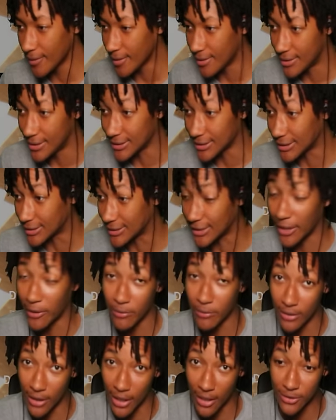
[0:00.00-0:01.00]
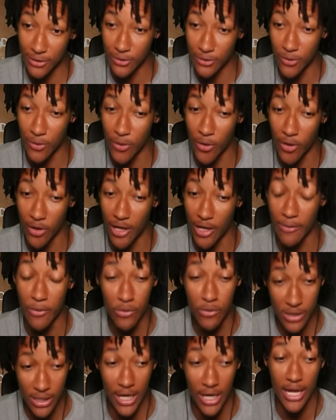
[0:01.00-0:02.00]
This is a psychological horror game. You
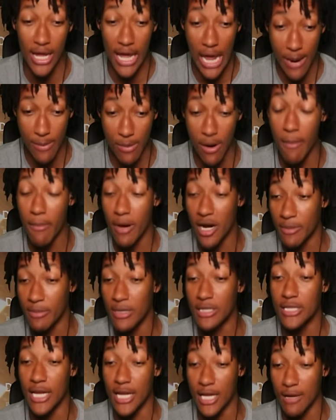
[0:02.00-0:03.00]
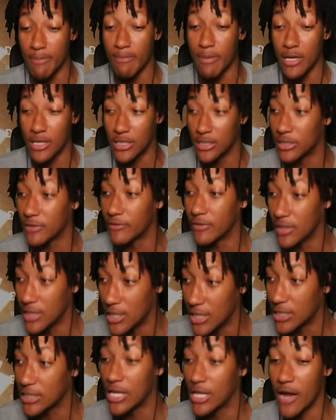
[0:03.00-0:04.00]
see the camera. I'm about to be taking pictures of a
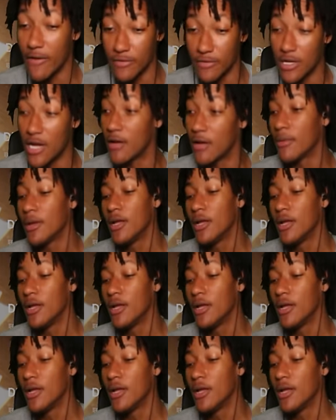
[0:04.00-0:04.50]
nigga's lifetime.